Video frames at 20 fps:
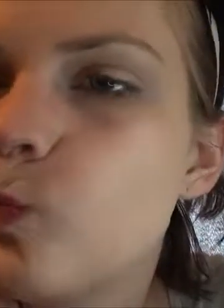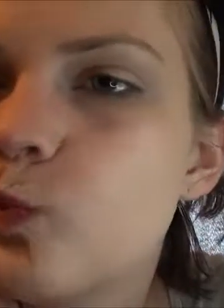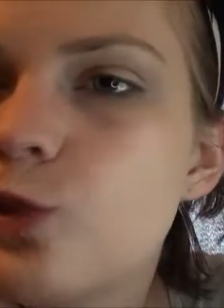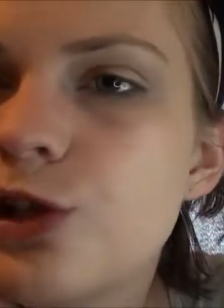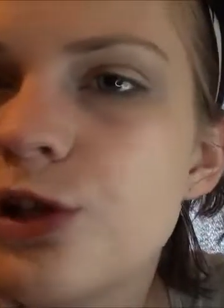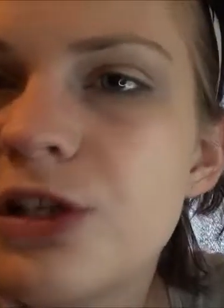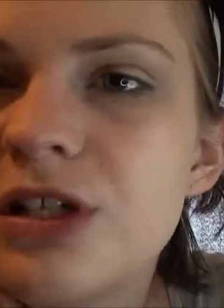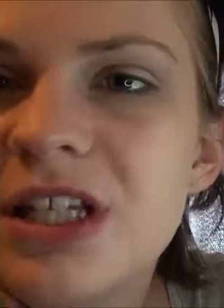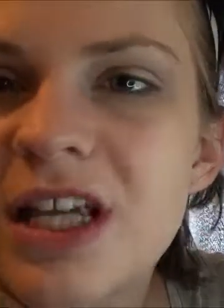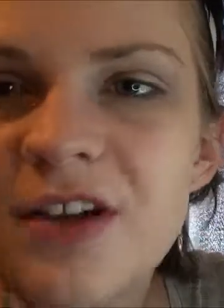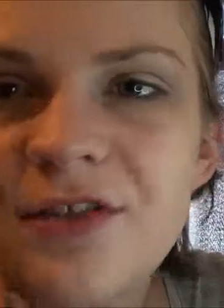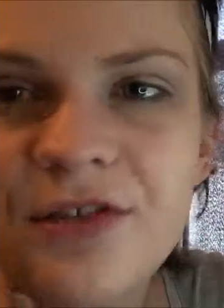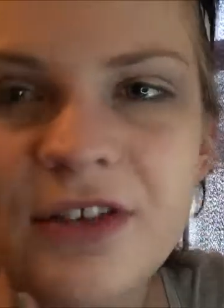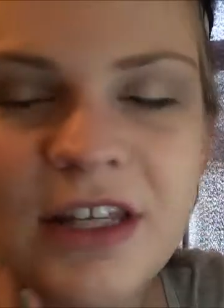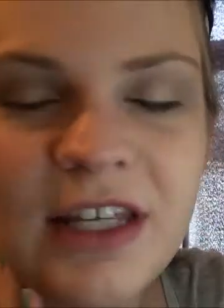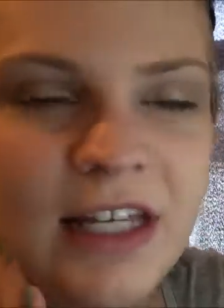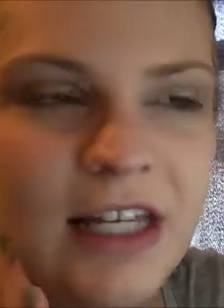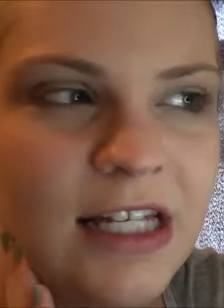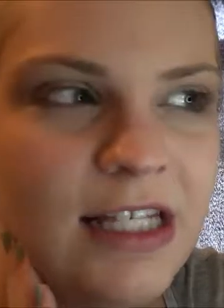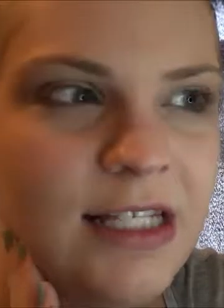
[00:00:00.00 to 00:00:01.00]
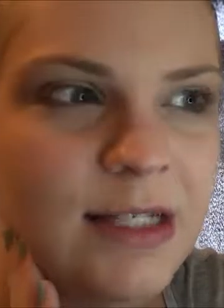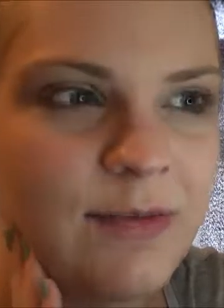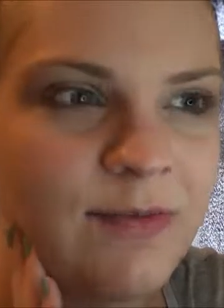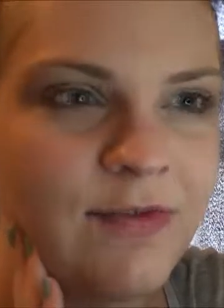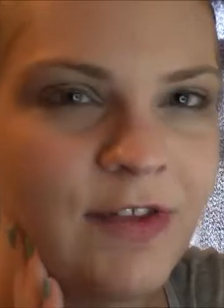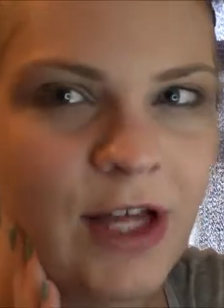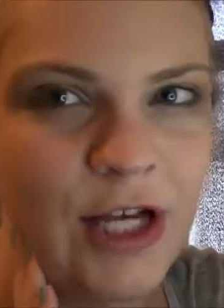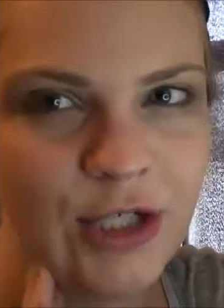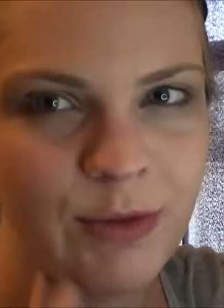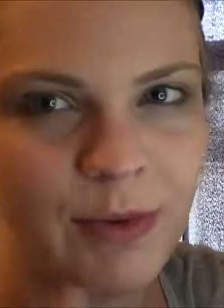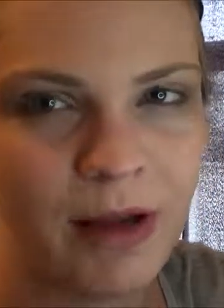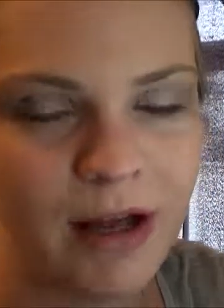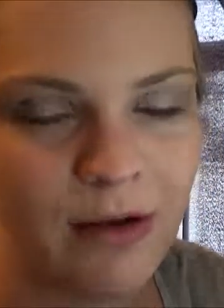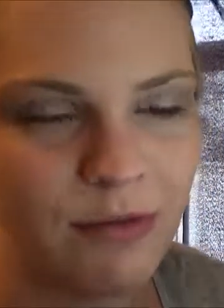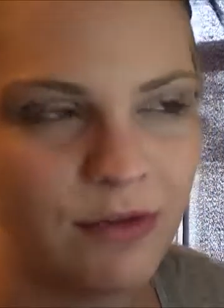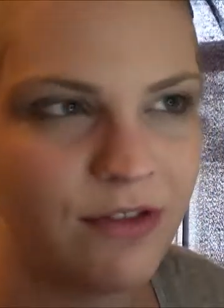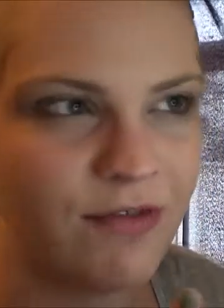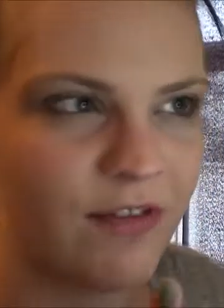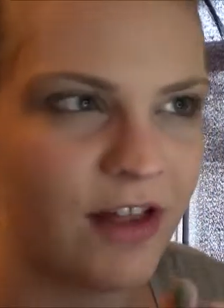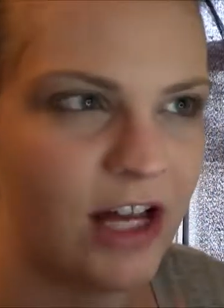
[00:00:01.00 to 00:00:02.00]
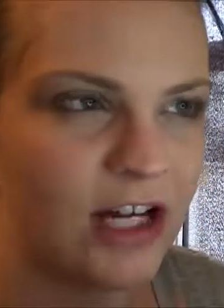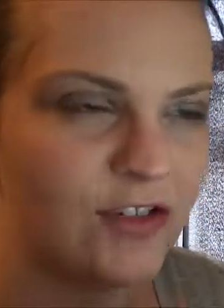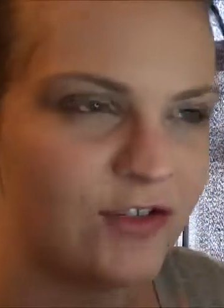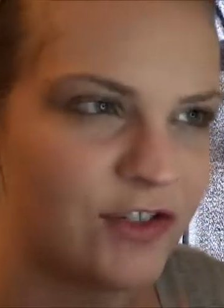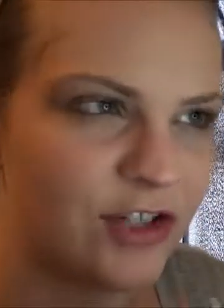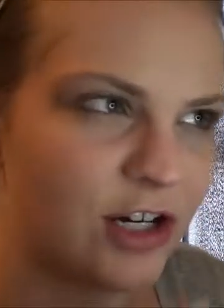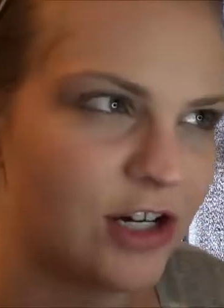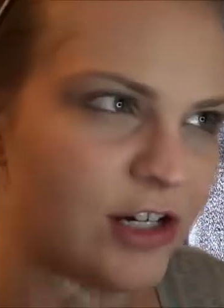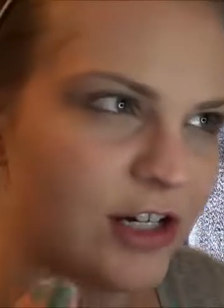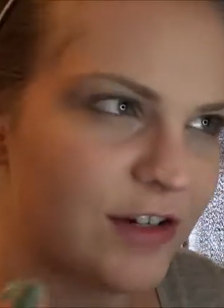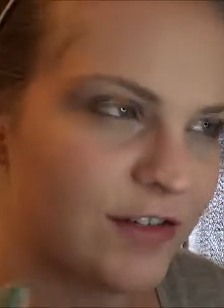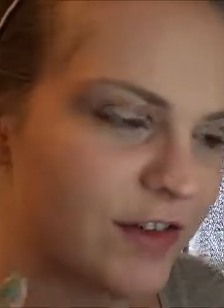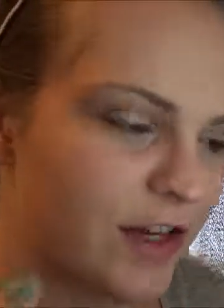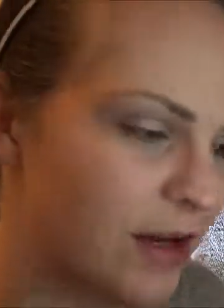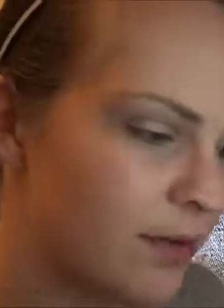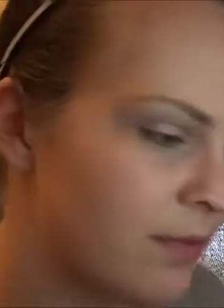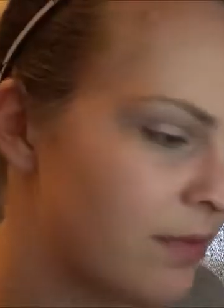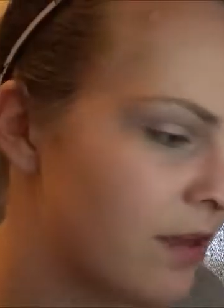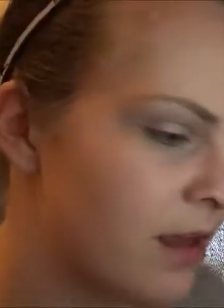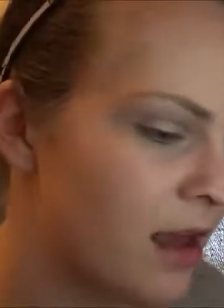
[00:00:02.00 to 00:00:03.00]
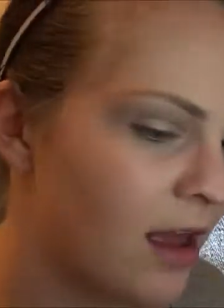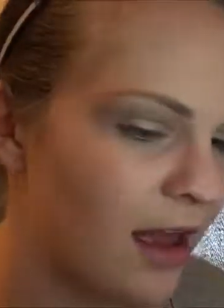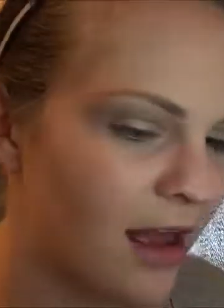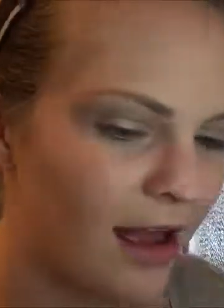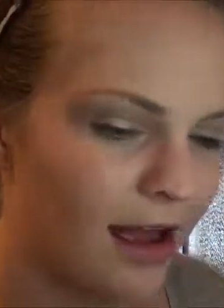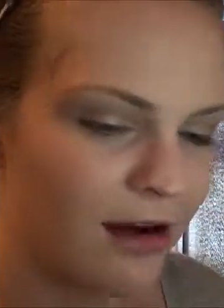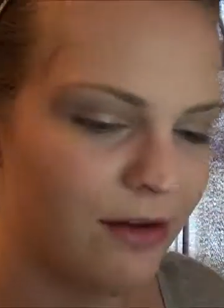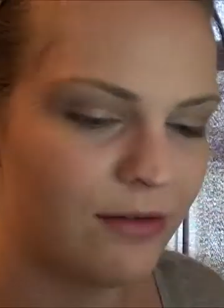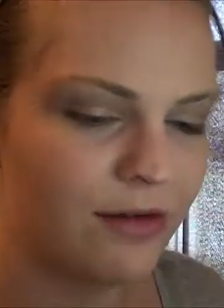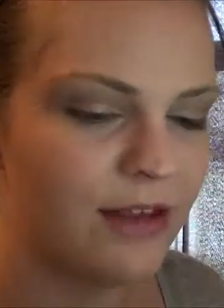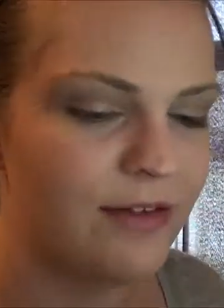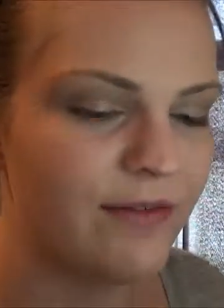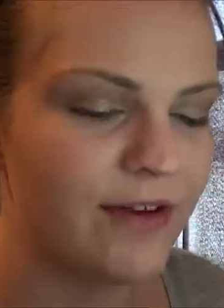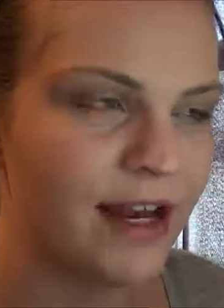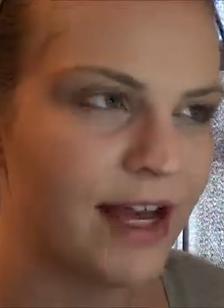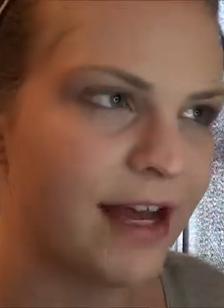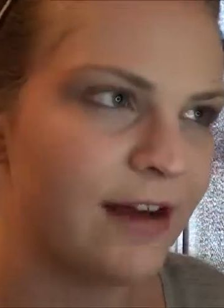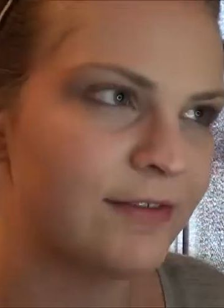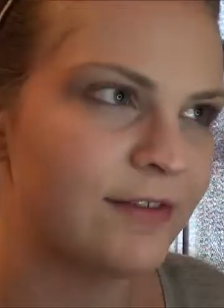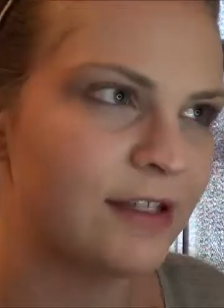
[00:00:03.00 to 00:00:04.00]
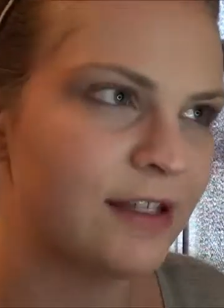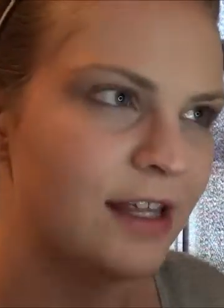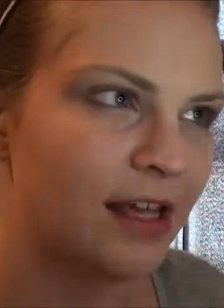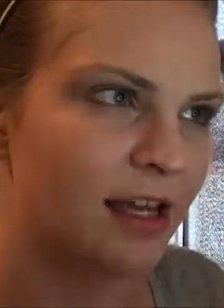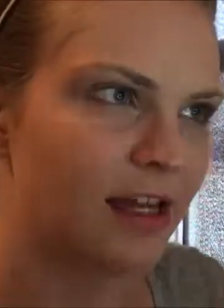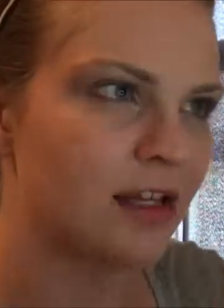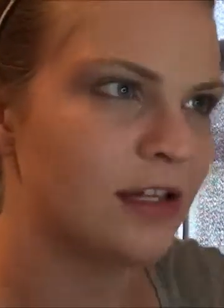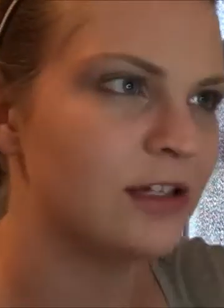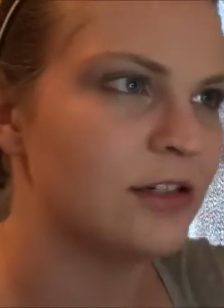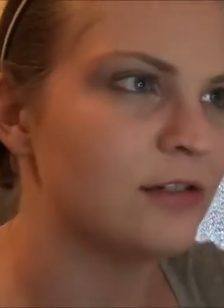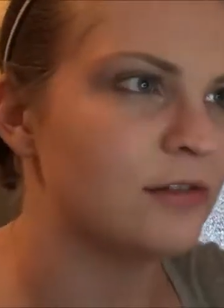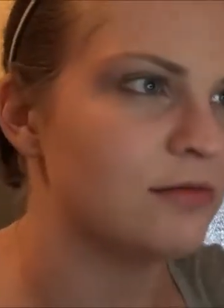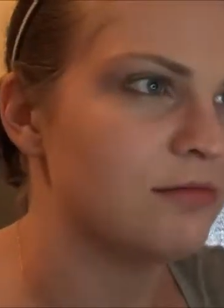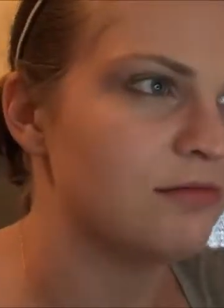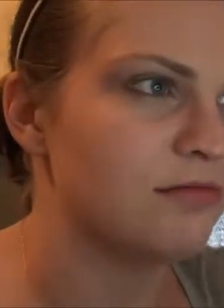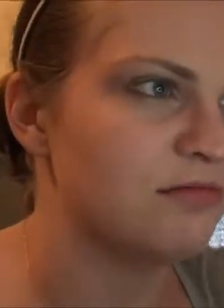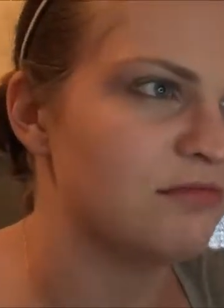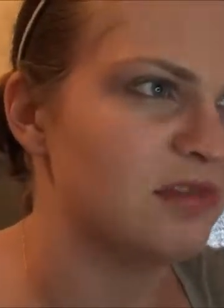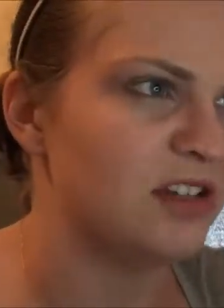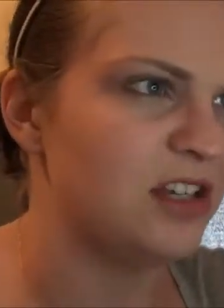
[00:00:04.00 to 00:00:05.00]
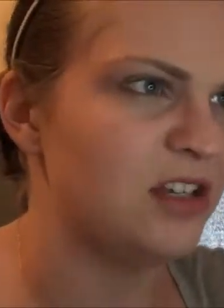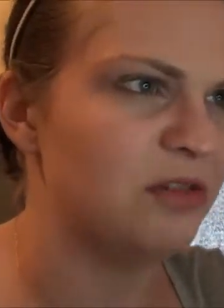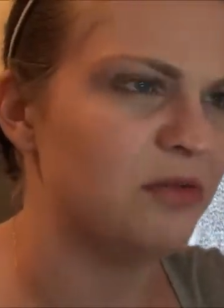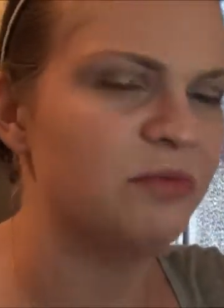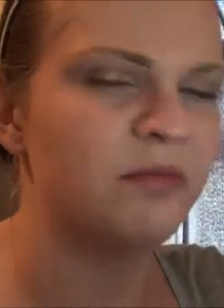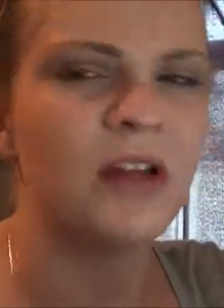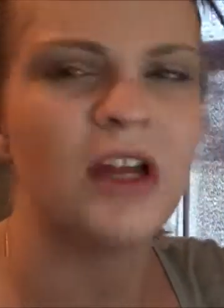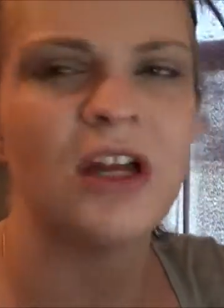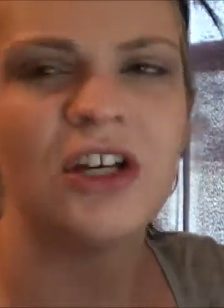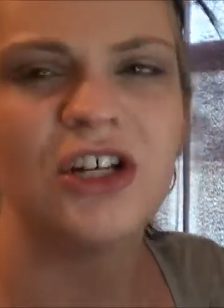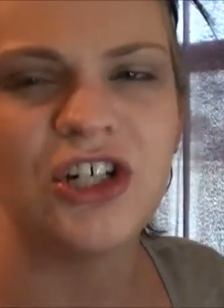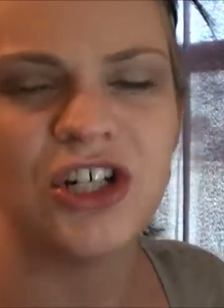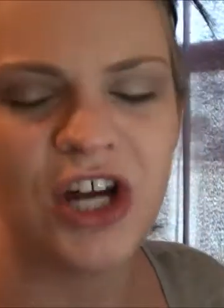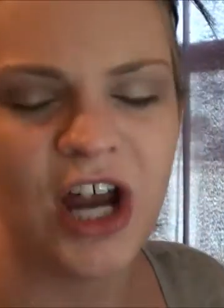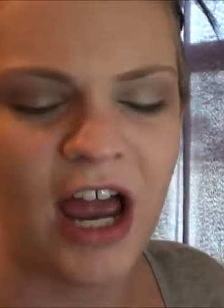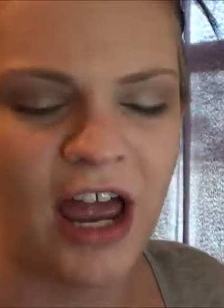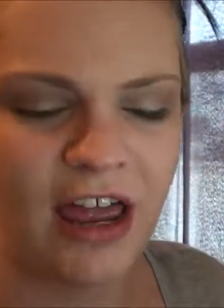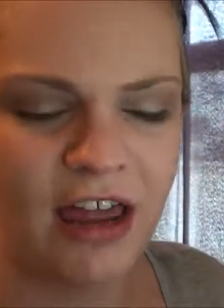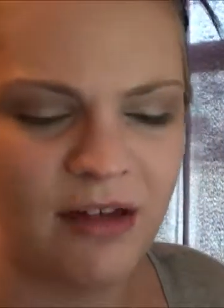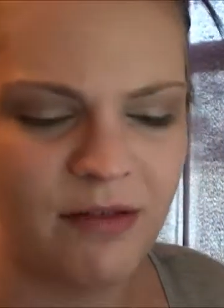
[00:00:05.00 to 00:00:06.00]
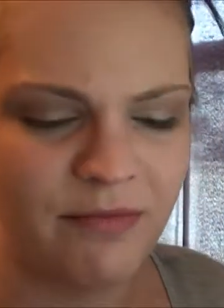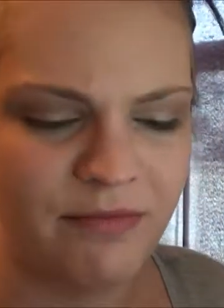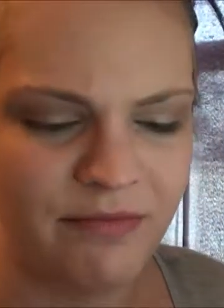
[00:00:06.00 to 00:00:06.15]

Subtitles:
You definitely get some flashback with flash photography. I don't even have to like try it,